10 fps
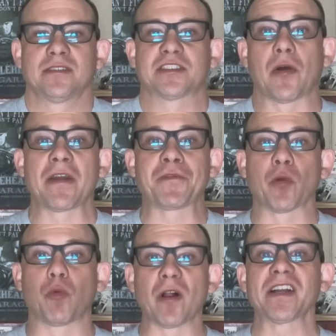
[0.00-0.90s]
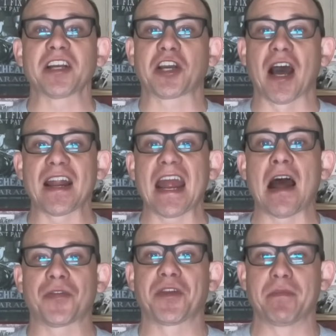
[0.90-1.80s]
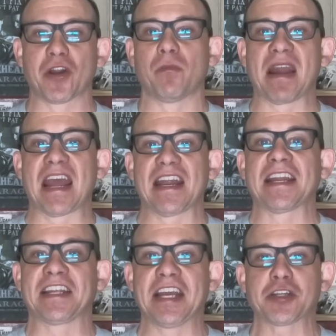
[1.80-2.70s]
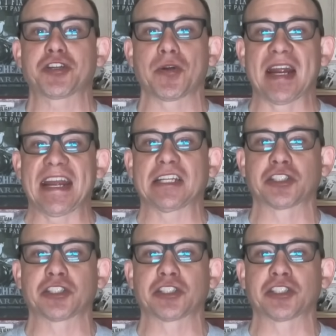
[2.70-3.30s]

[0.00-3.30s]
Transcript: So if you're willing to cut out the middleman and get your hands